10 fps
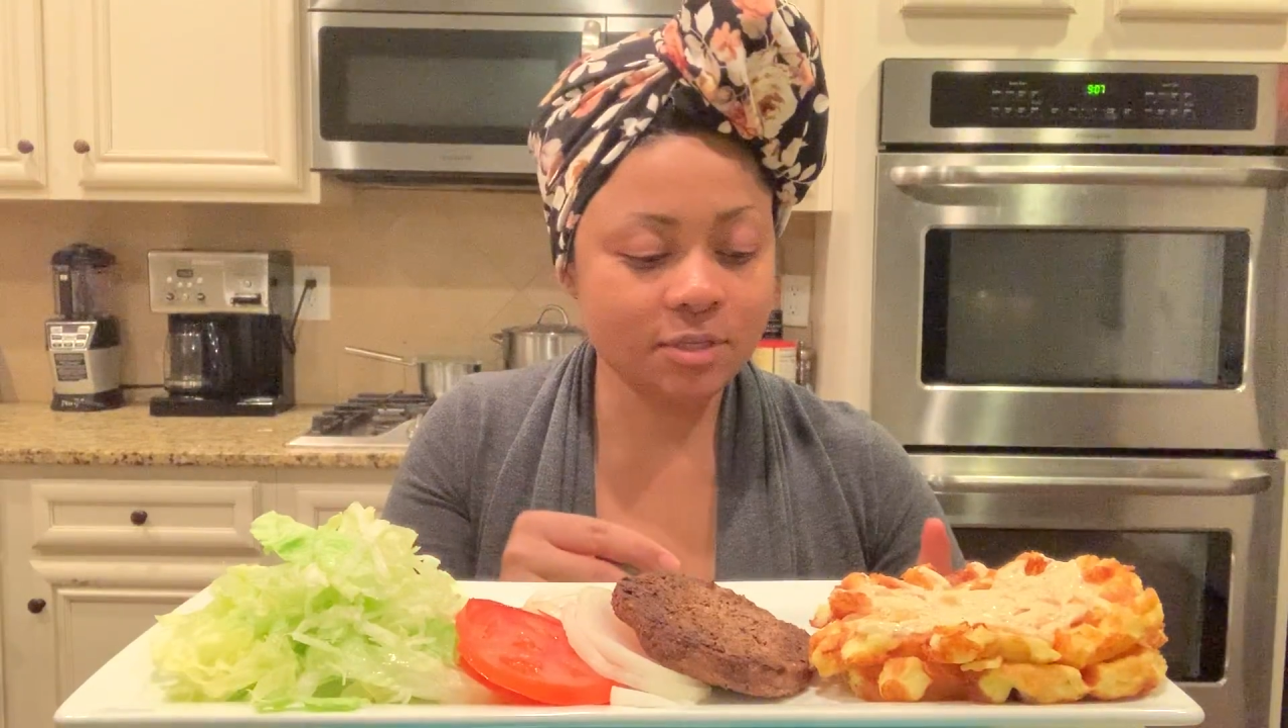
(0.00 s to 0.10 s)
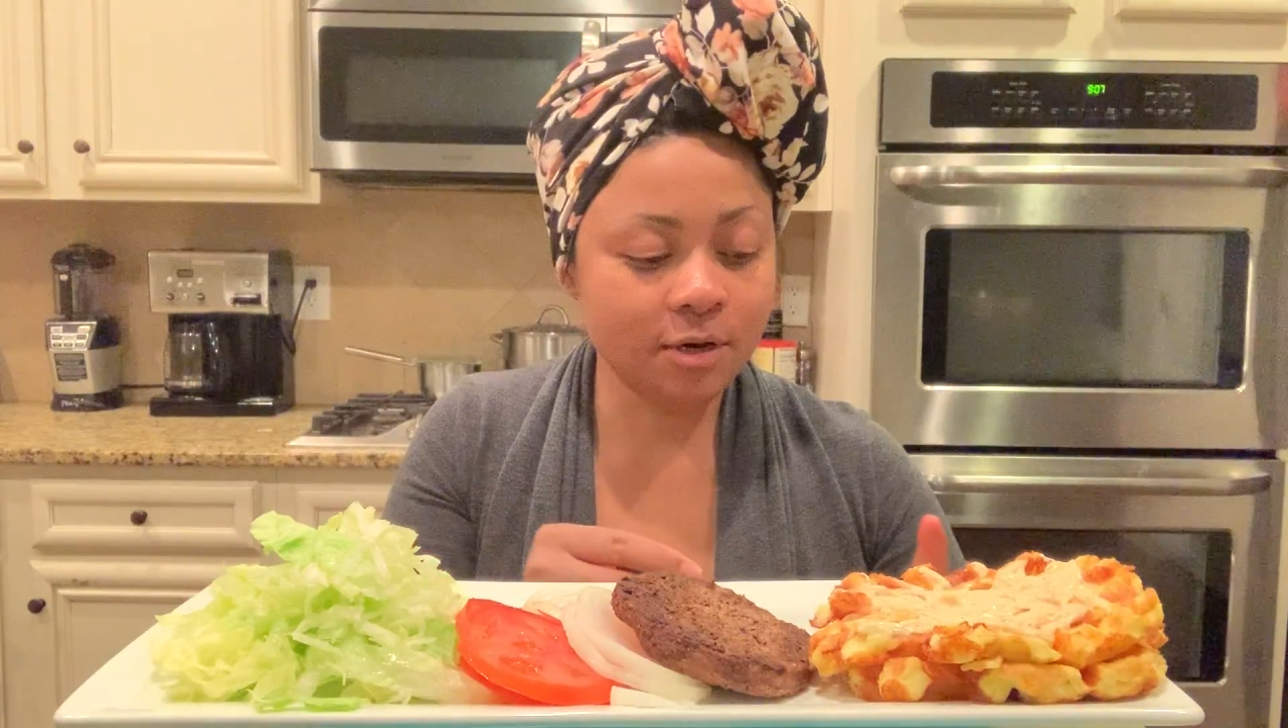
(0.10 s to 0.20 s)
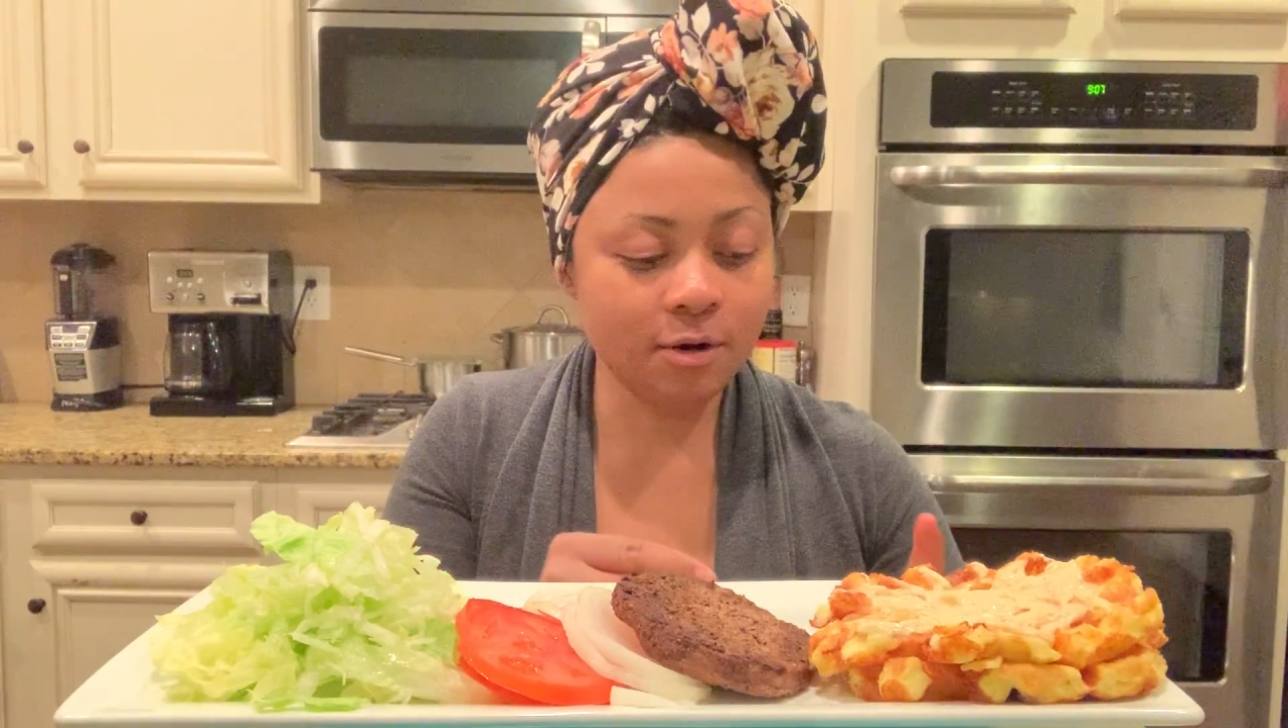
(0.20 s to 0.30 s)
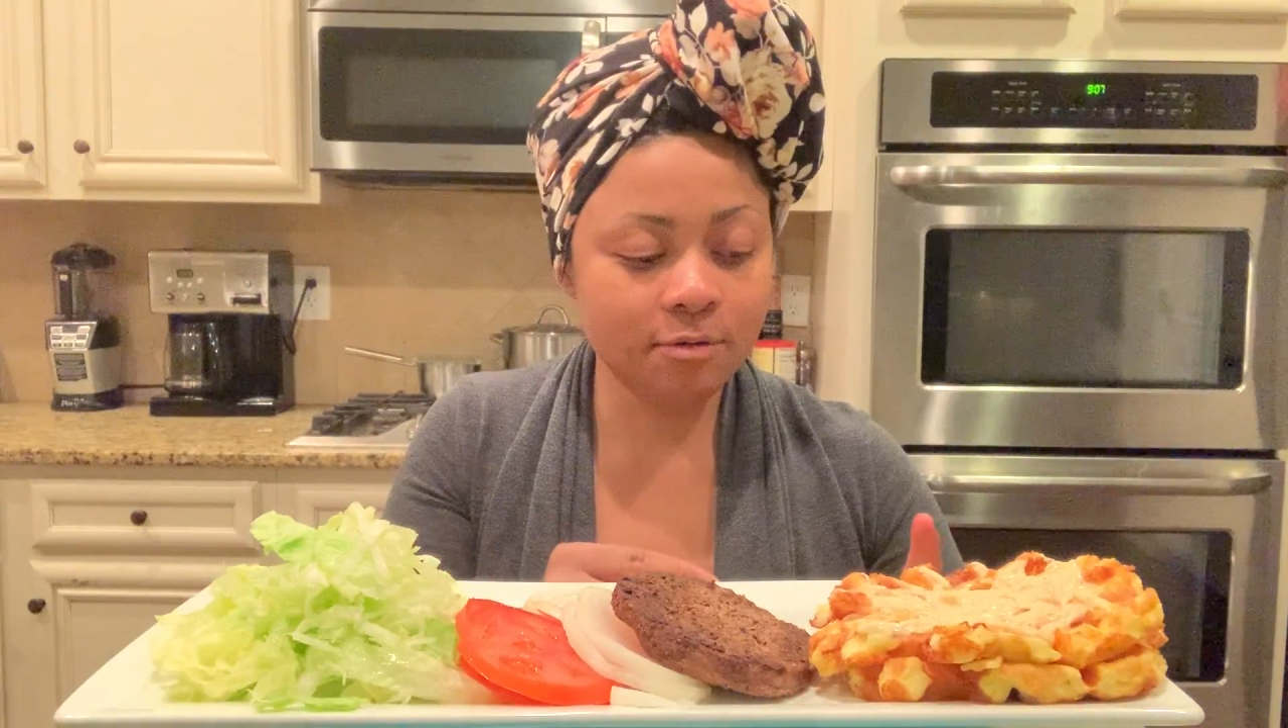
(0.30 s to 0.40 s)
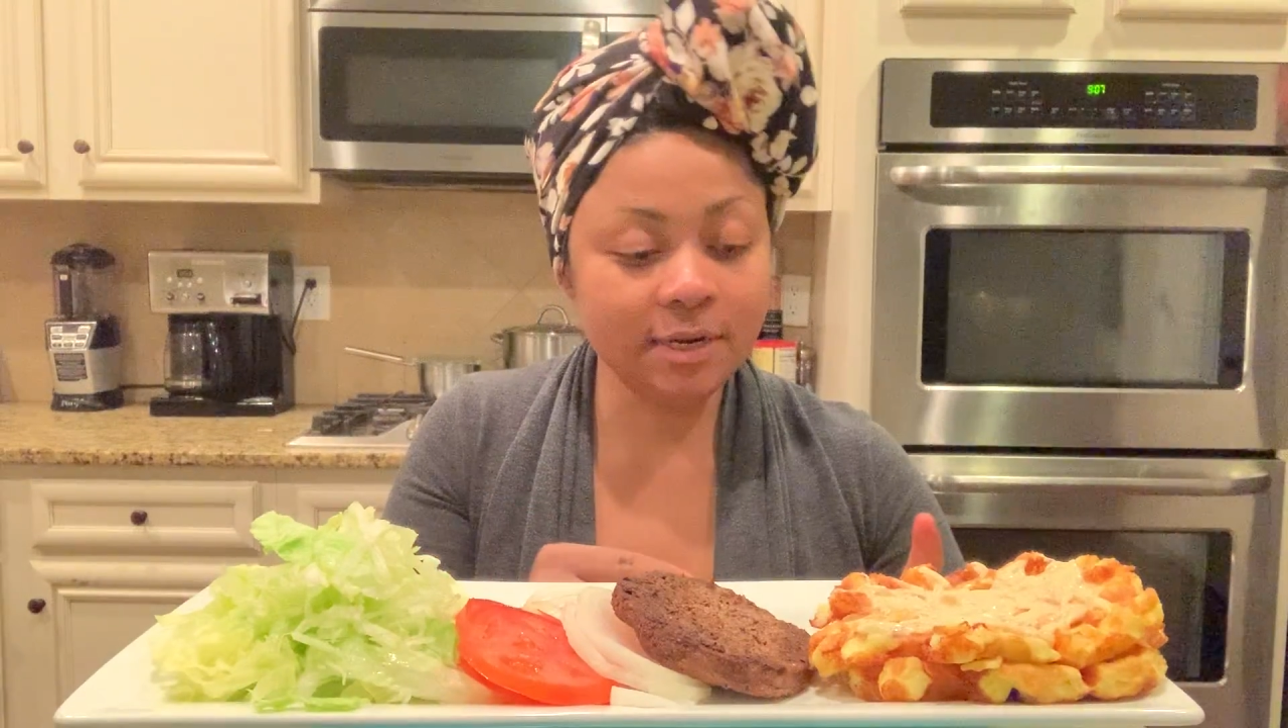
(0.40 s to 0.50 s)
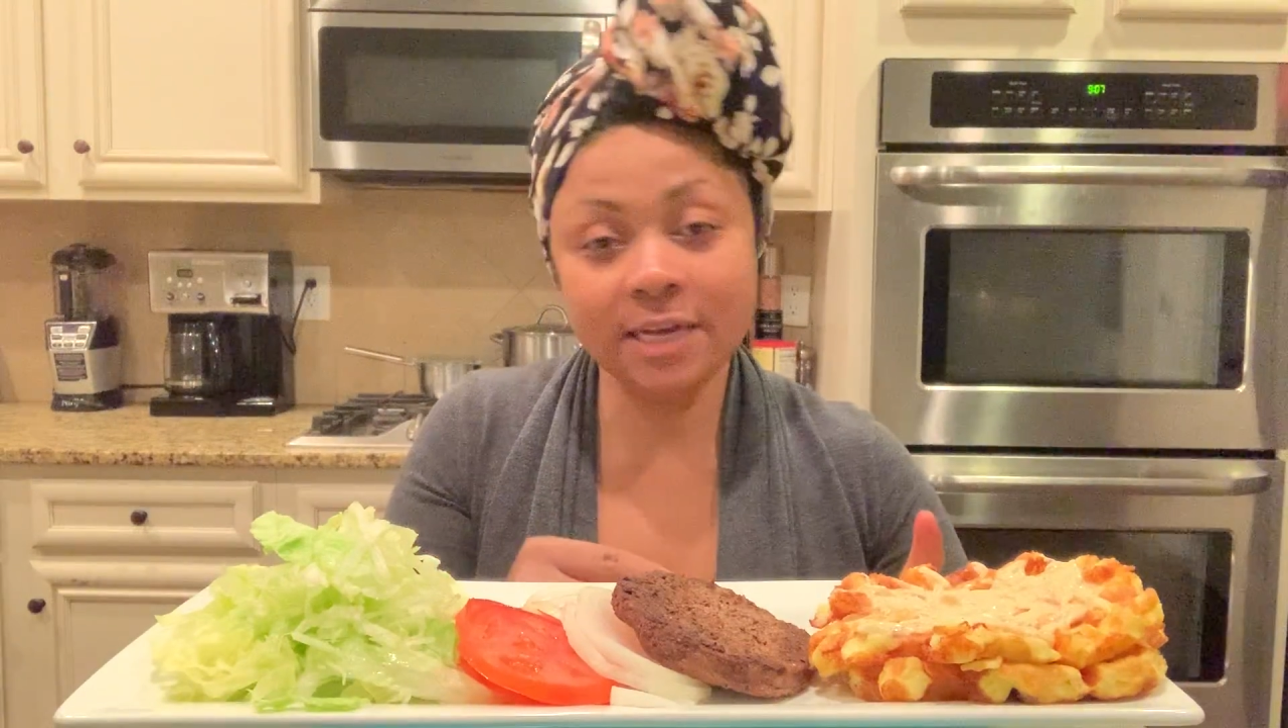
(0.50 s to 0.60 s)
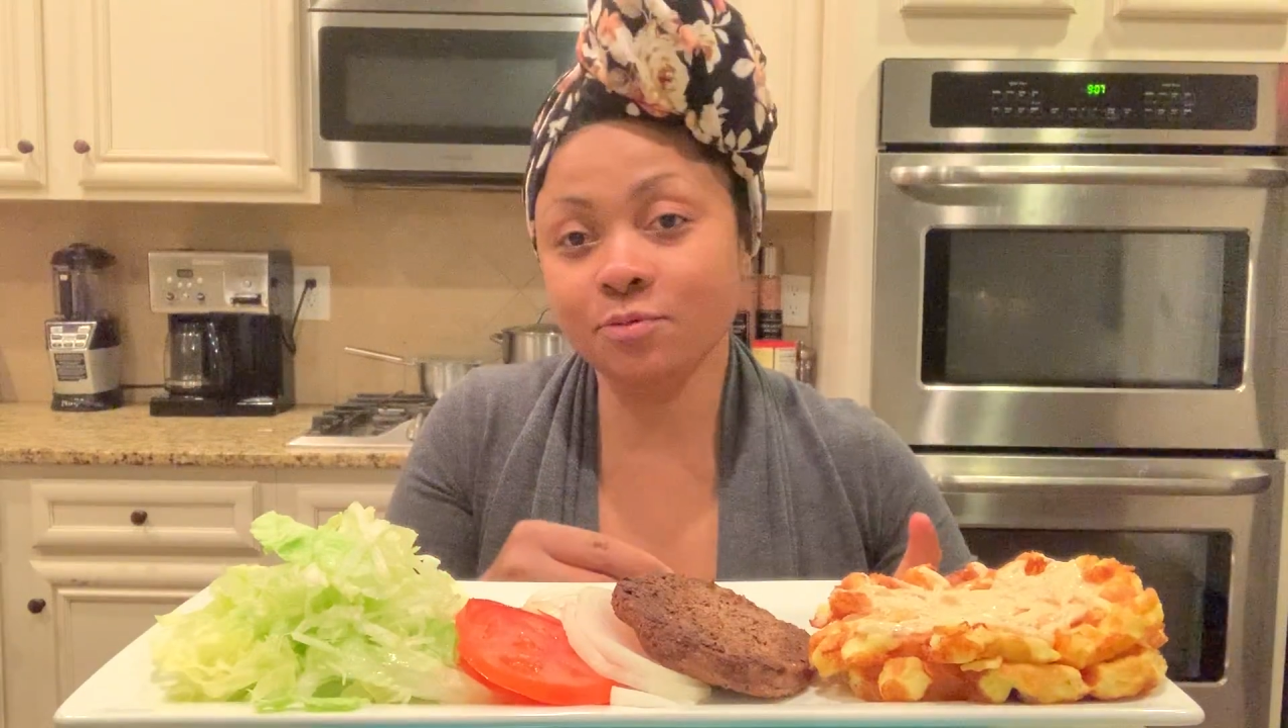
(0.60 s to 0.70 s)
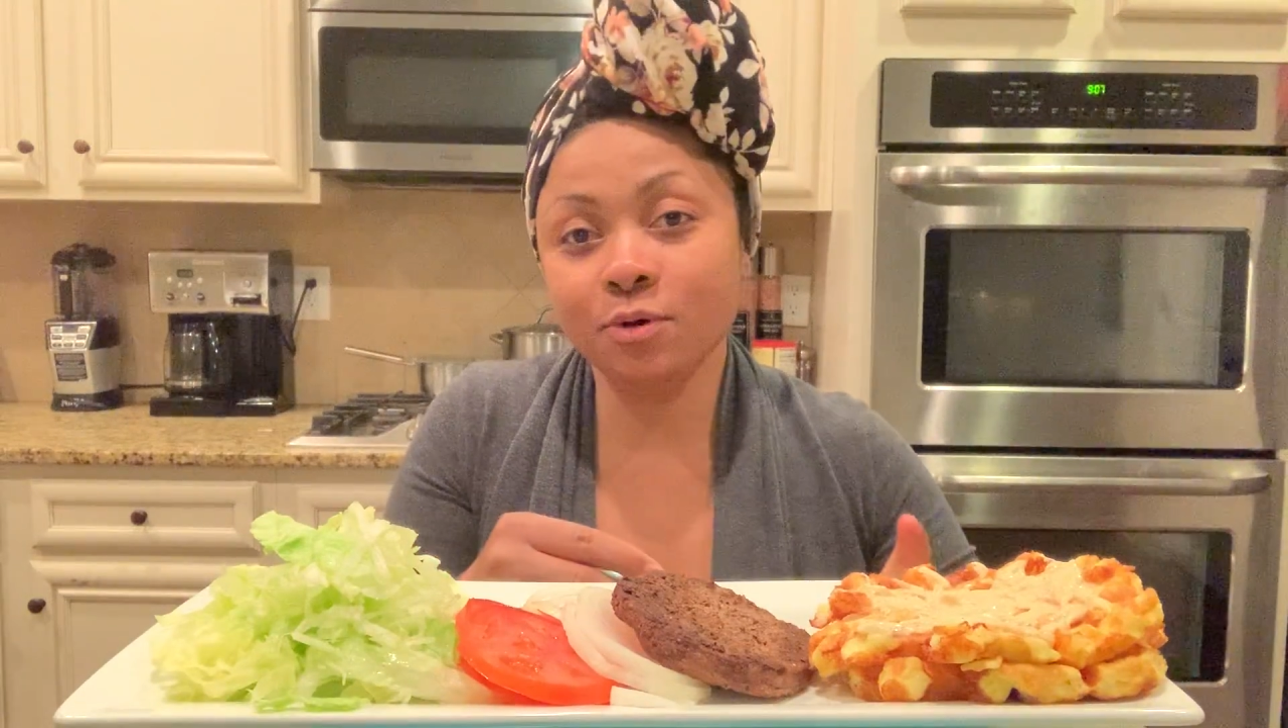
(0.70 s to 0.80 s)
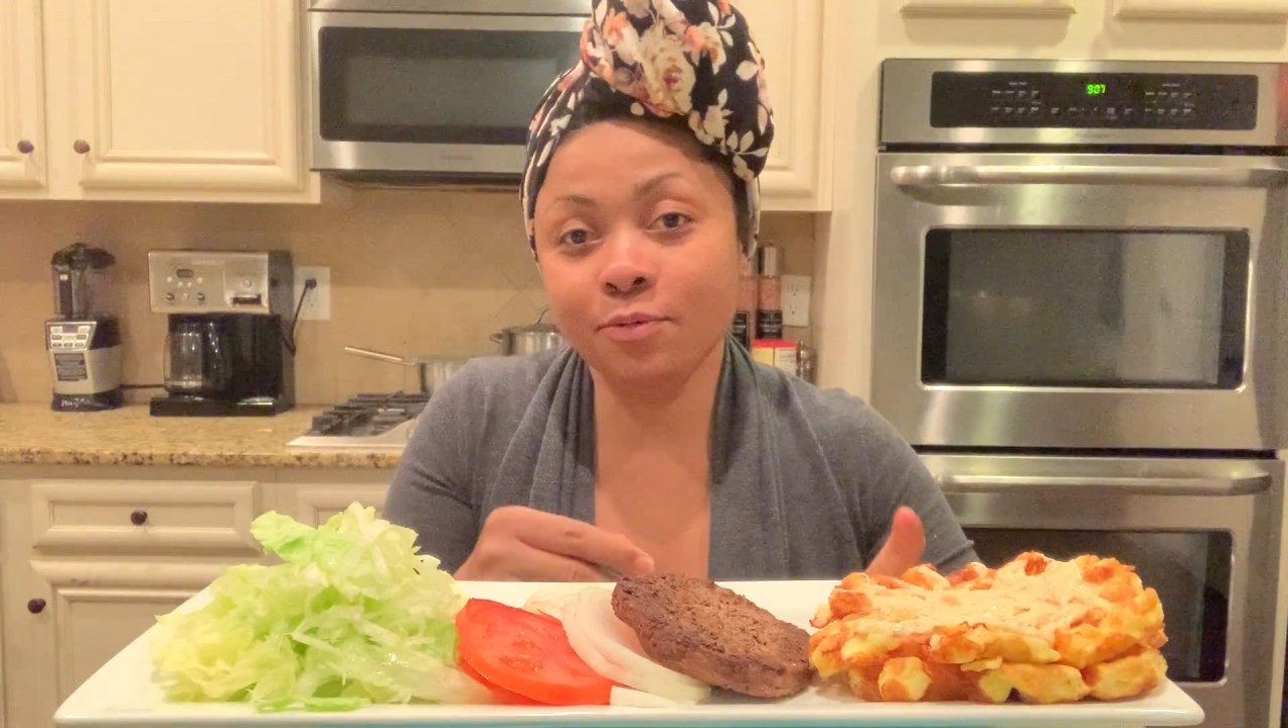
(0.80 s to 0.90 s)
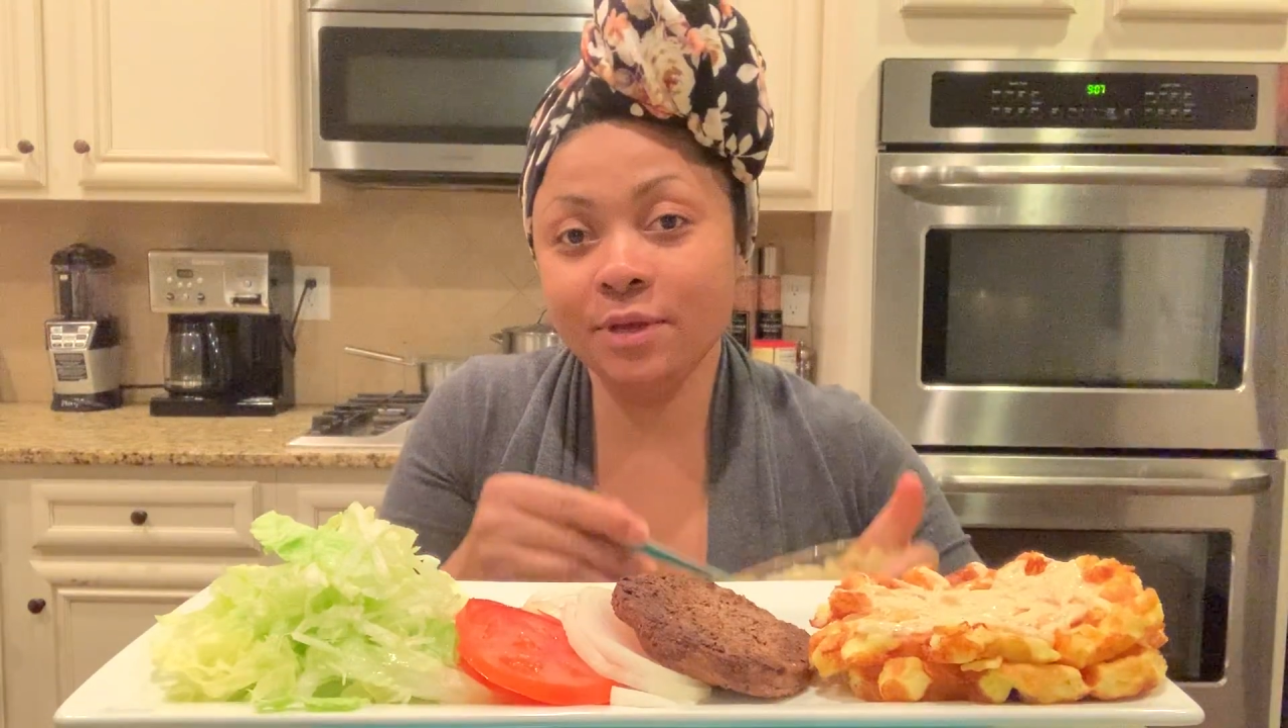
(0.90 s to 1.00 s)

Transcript: So that's what